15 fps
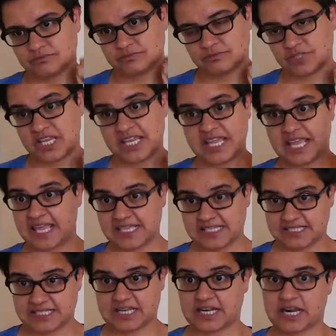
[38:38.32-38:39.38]
He is
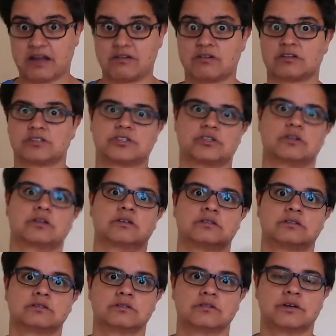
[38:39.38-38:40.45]
that character.
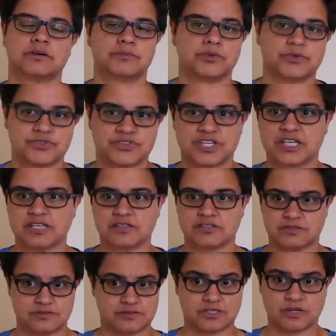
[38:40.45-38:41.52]
I'm not seeing
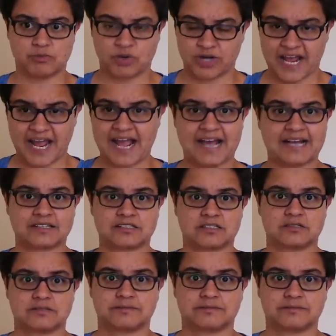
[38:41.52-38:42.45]
someone act.